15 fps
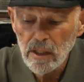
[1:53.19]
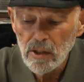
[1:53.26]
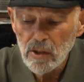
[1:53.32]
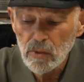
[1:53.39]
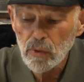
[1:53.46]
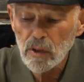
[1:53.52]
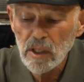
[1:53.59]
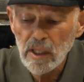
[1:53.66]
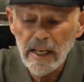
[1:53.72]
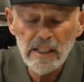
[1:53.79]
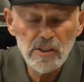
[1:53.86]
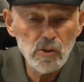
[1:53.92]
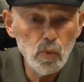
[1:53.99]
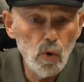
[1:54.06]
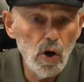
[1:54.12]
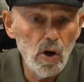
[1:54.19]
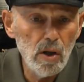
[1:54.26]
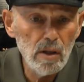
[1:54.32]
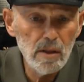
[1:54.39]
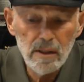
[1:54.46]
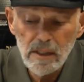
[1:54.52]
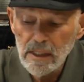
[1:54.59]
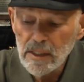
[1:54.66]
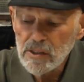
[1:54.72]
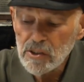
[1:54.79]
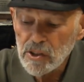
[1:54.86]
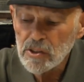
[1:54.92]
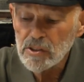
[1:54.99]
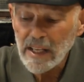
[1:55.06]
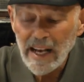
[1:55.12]
through a glass wall
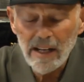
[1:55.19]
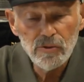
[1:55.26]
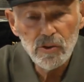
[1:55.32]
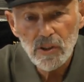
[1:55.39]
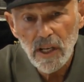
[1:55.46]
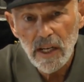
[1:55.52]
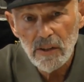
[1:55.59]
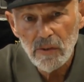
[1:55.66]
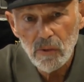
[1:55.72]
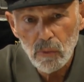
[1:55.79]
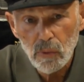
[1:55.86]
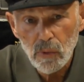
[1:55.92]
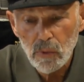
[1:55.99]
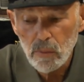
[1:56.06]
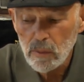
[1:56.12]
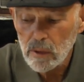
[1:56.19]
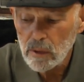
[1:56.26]
just outside the room.